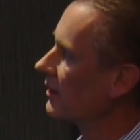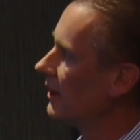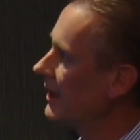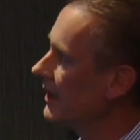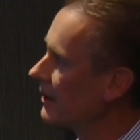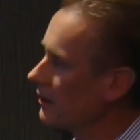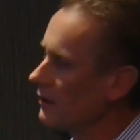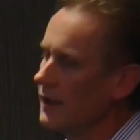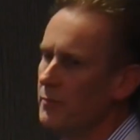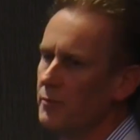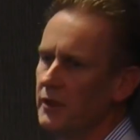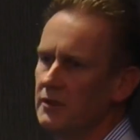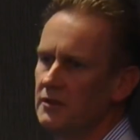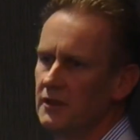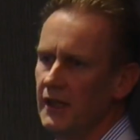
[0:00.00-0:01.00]
clinical
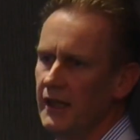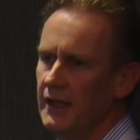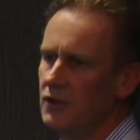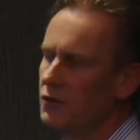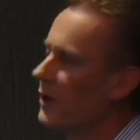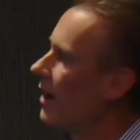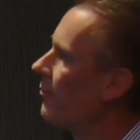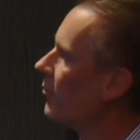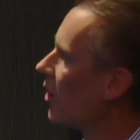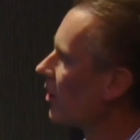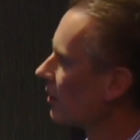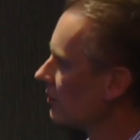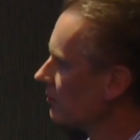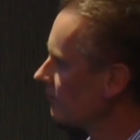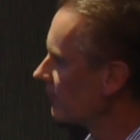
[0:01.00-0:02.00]
lipids into our
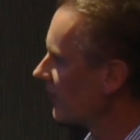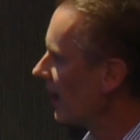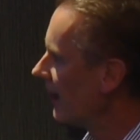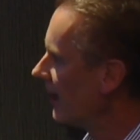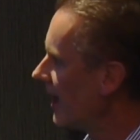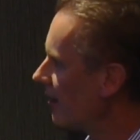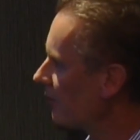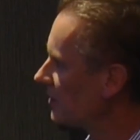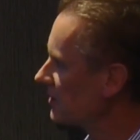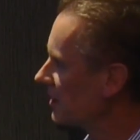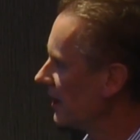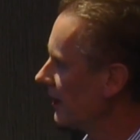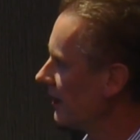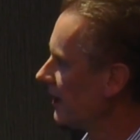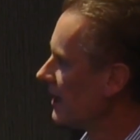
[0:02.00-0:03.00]
model, and now we
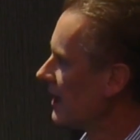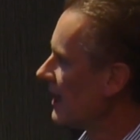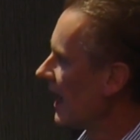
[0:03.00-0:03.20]
see